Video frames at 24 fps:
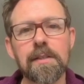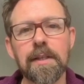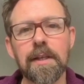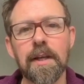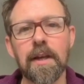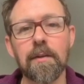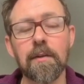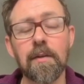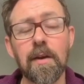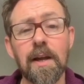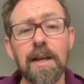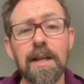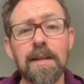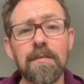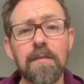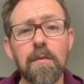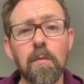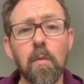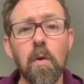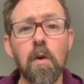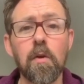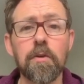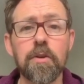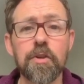I live in
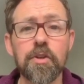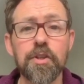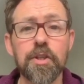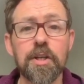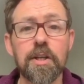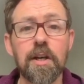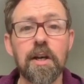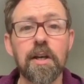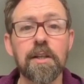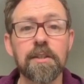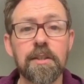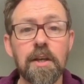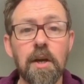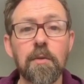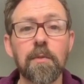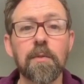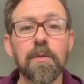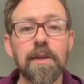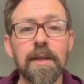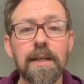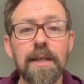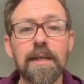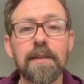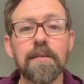Warwickshire. I don't
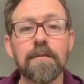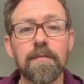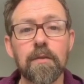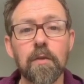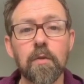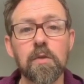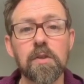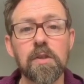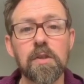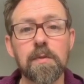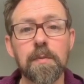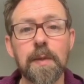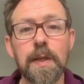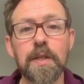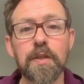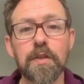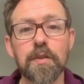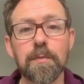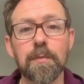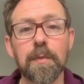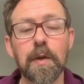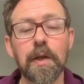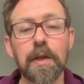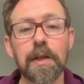need a full
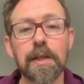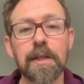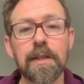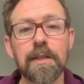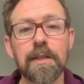suspension bike,